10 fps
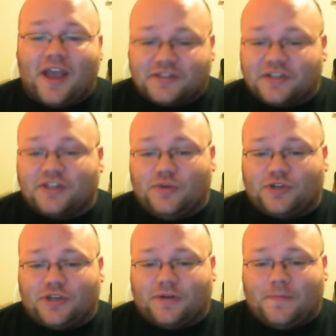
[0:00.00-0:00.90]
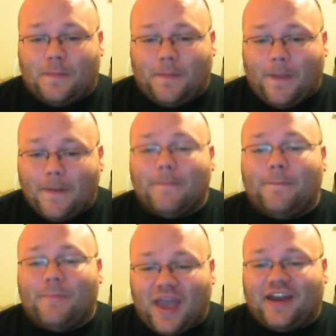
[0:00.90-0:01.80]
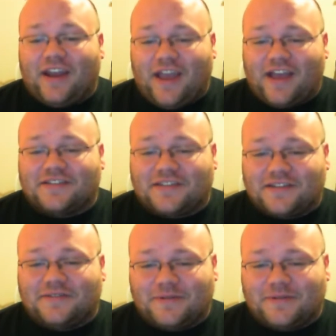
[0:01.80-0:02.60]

Xcution. Badass.